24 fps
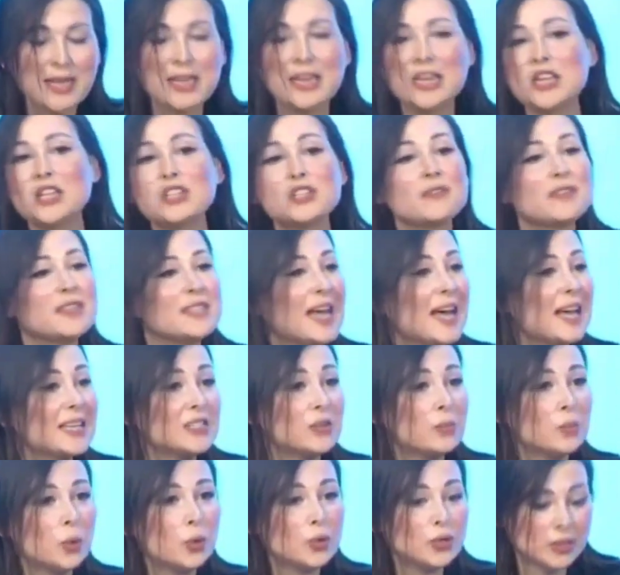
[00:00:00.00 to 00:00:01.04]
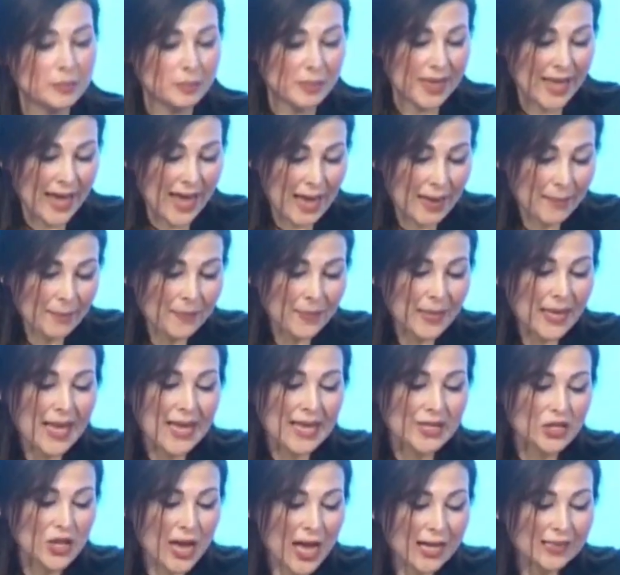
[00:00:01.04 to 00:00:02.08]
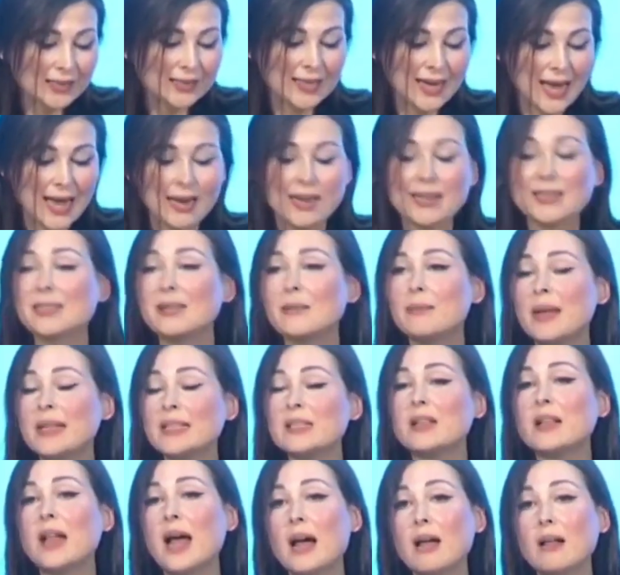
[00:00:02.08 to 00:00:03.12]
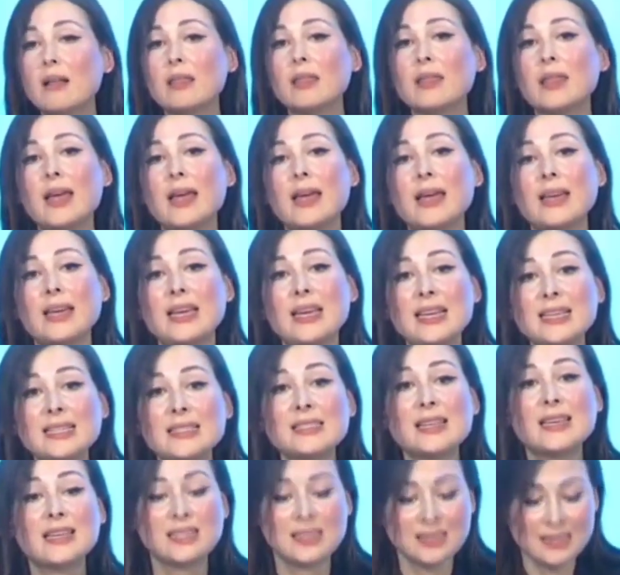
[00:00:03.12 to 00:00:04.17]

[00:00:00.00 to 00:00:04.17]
Each of us has a role to play. Child and adolescent mental health has